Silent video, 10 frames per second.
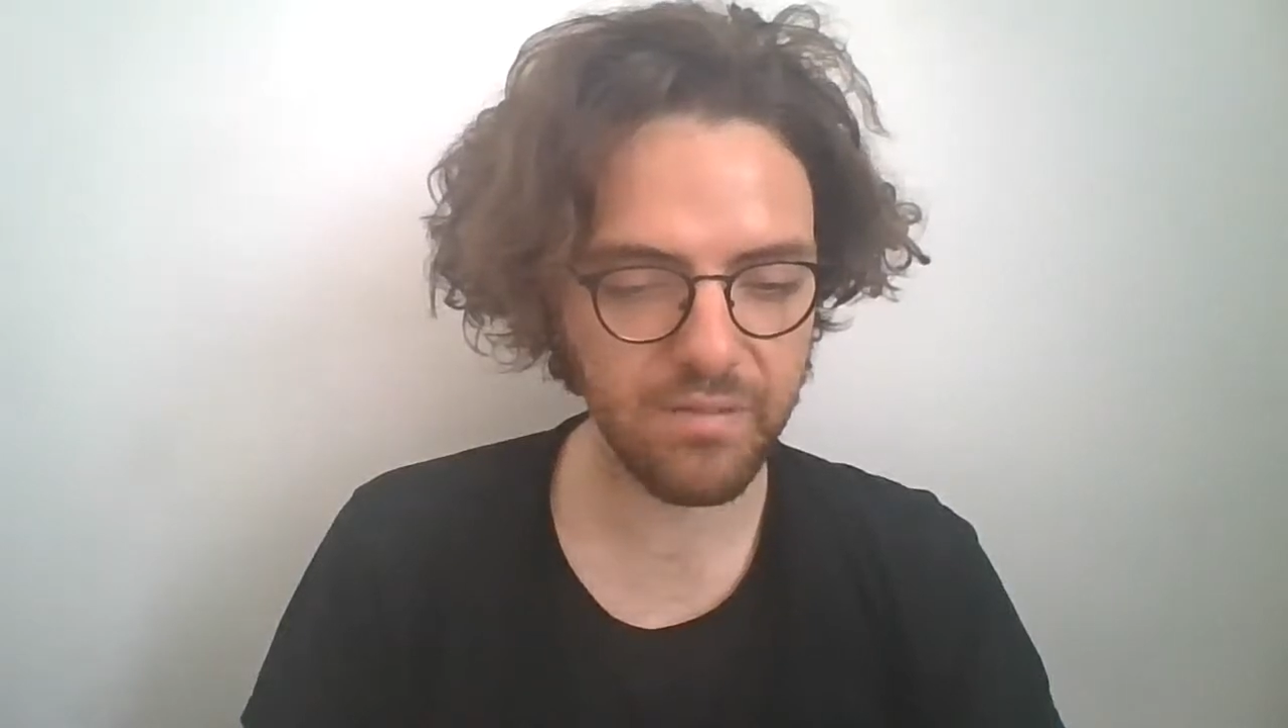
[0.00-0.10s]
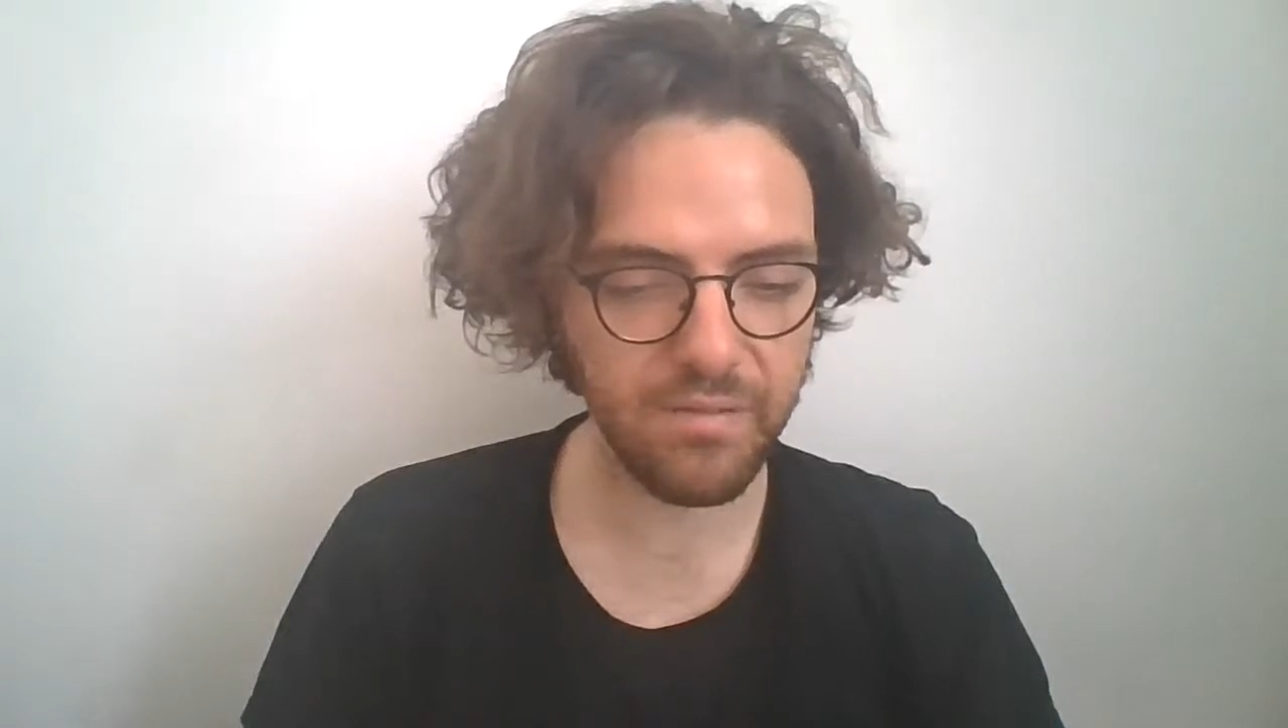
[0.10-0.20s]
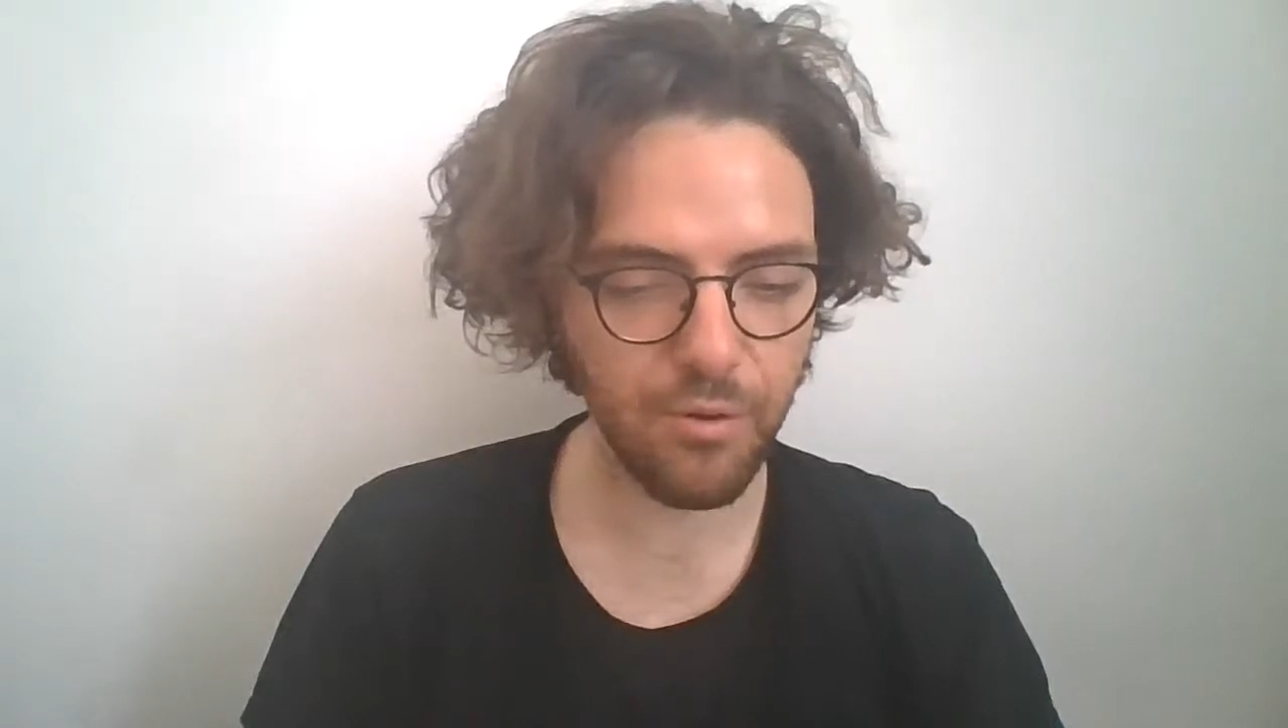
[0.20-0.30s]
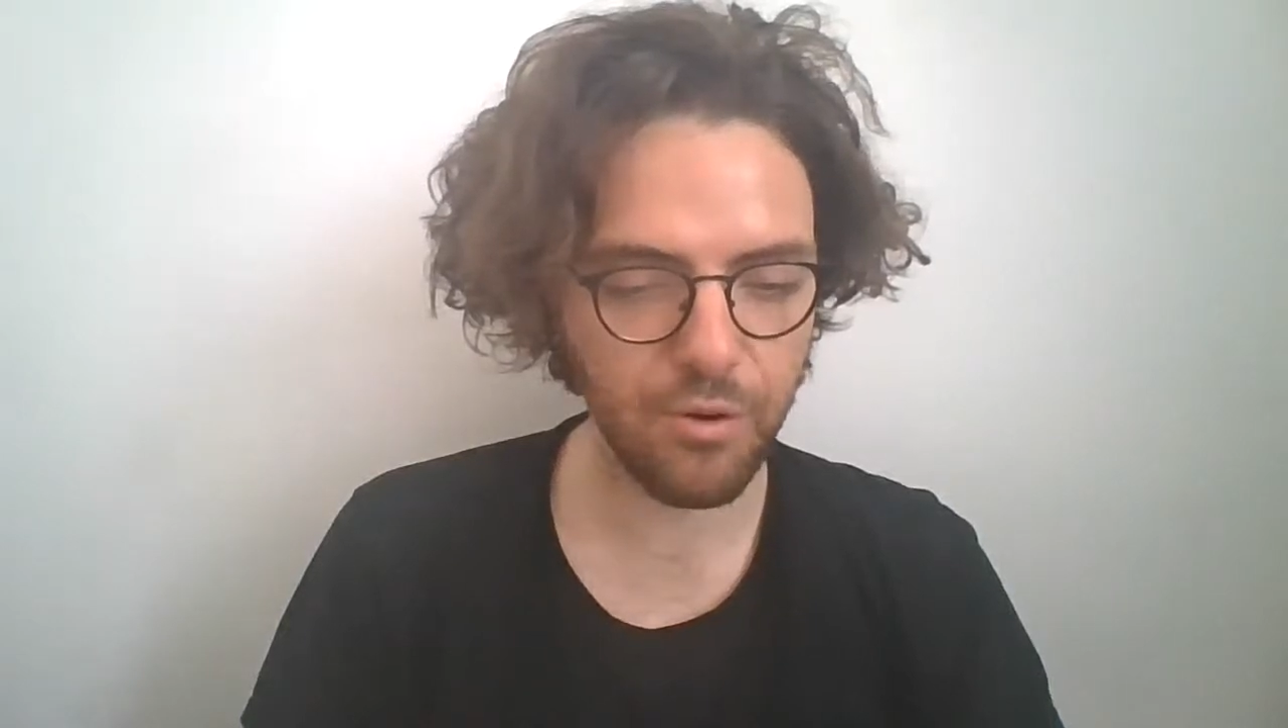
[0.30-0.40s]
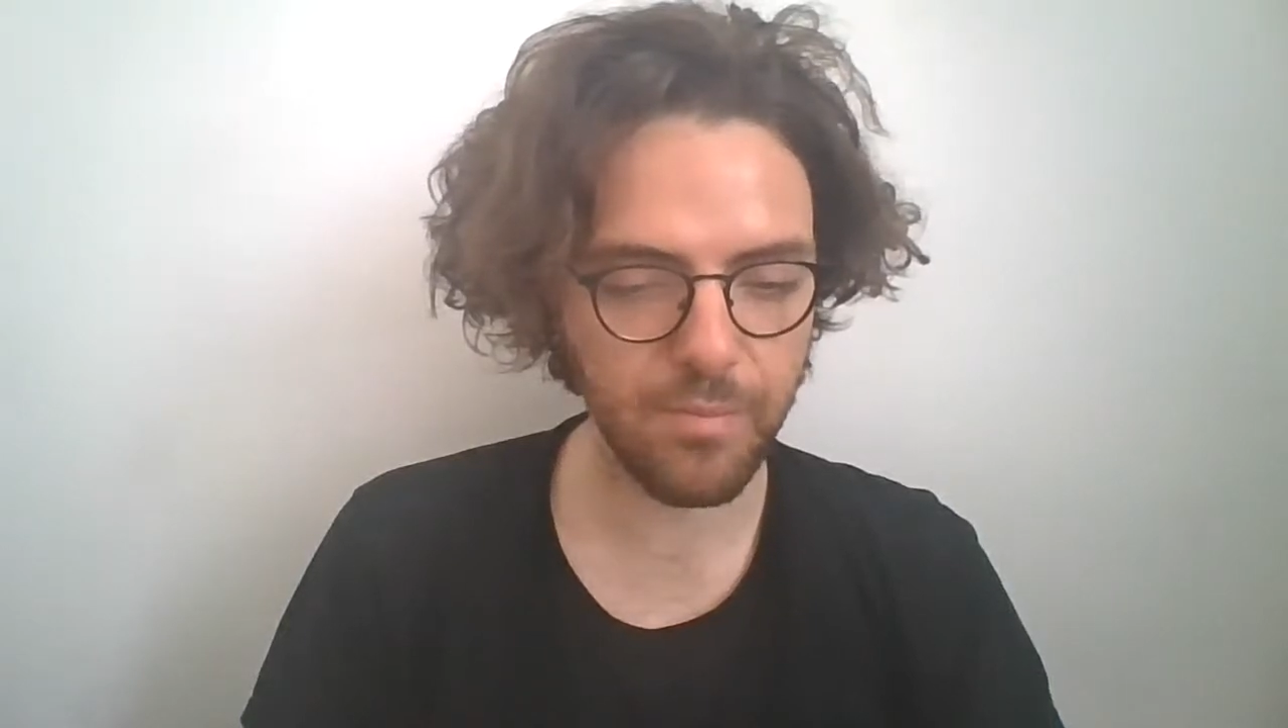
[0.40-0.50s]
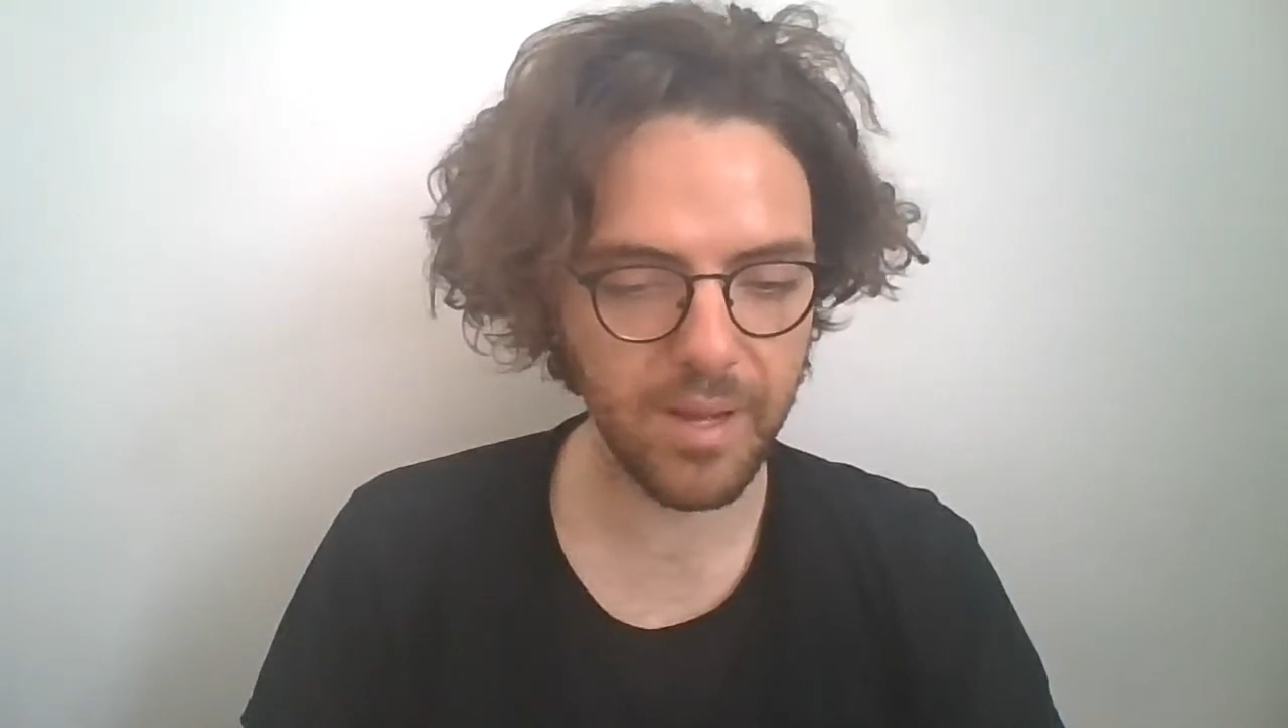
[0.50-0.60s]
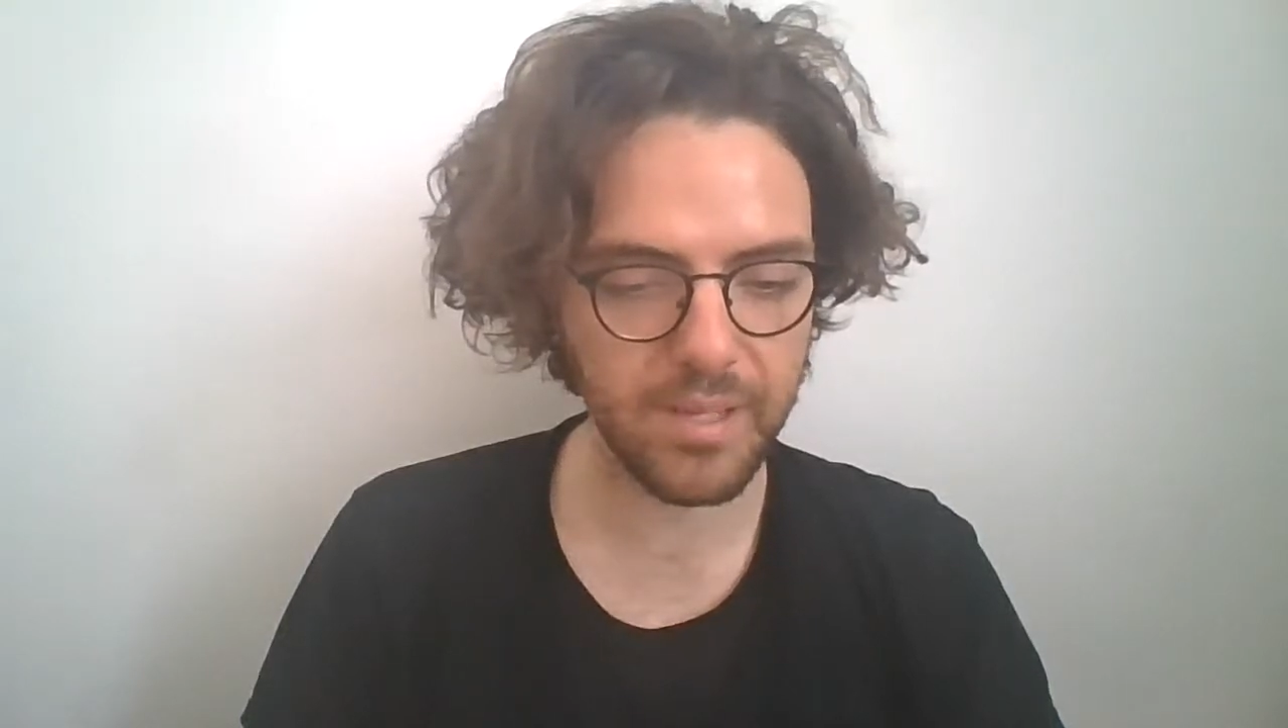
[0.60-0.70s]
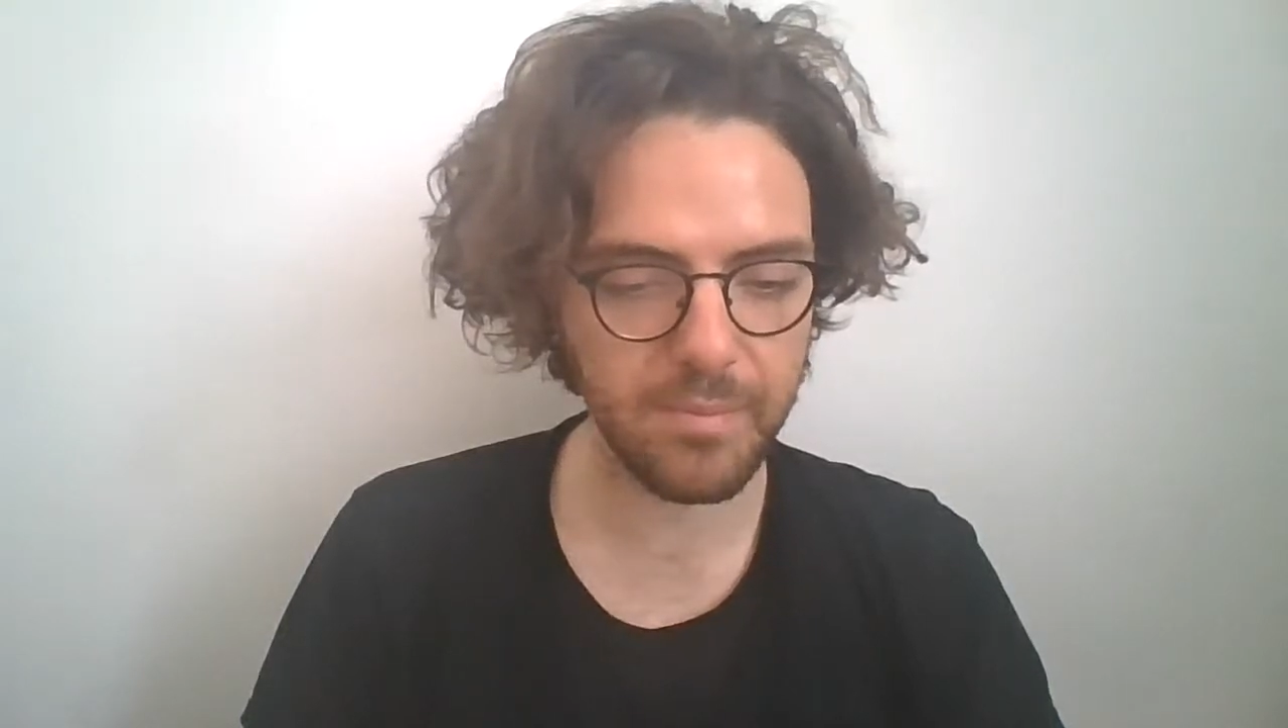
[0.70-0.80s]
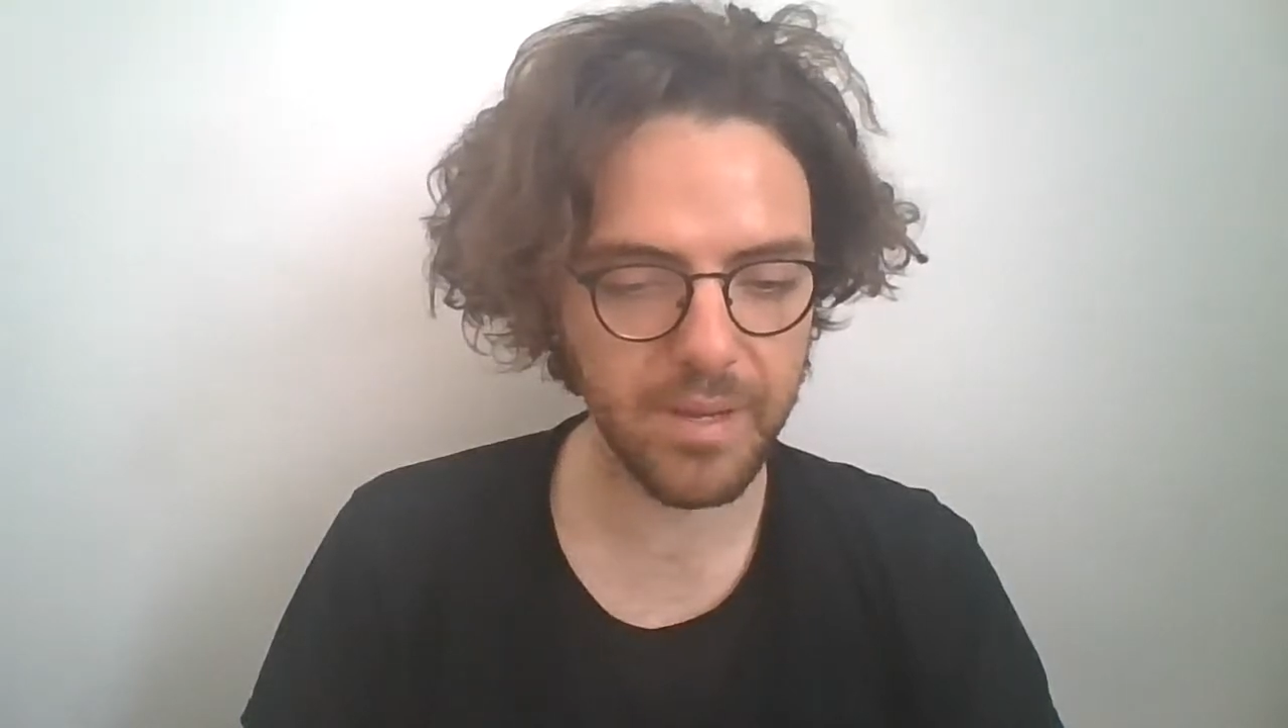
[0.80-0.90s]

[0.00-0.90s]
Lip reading: form as